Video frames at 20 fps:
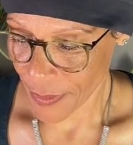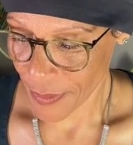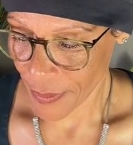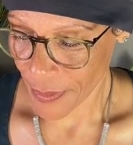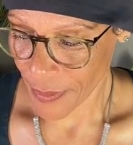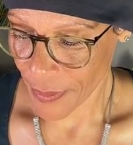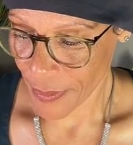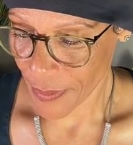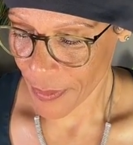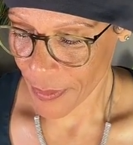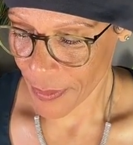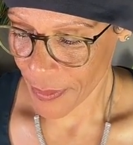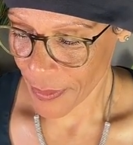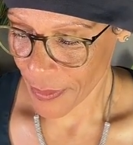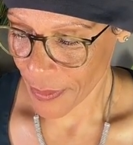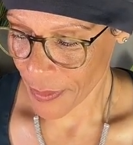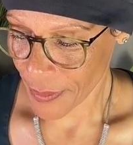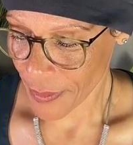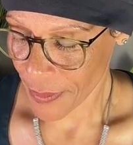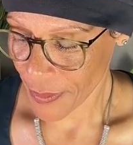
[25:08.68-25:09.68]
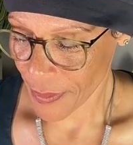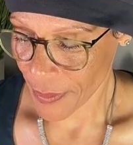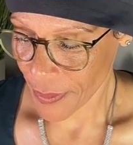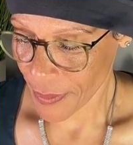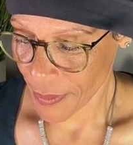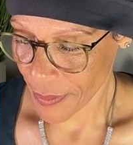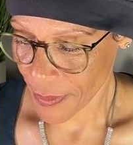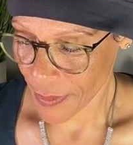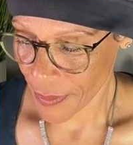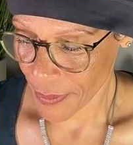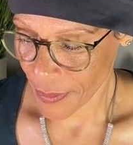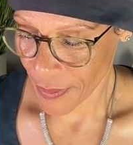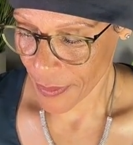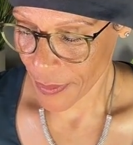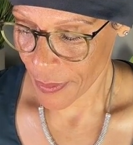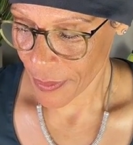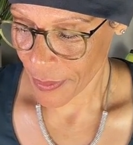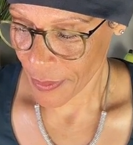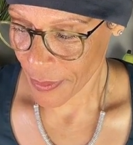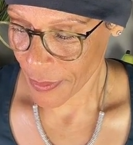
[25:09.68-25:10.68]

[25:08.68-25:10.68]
topics, there's a worksheet